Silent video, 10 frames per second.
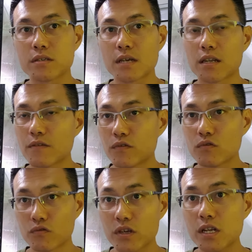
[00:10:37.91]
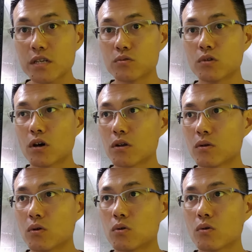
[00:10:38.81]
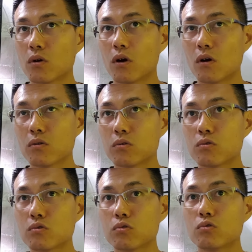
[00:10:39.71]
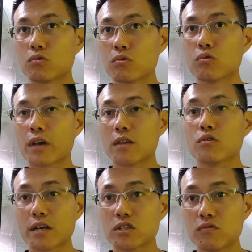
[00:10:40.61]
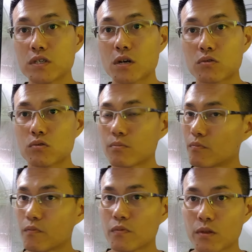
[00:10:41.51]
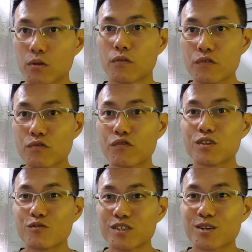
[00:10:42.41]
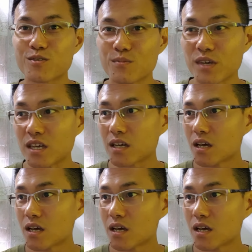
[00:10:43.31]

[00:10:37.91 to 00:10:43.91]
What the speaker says: And if you really do not know, or who can you actually reach out to, you know, feel free to reach out to me.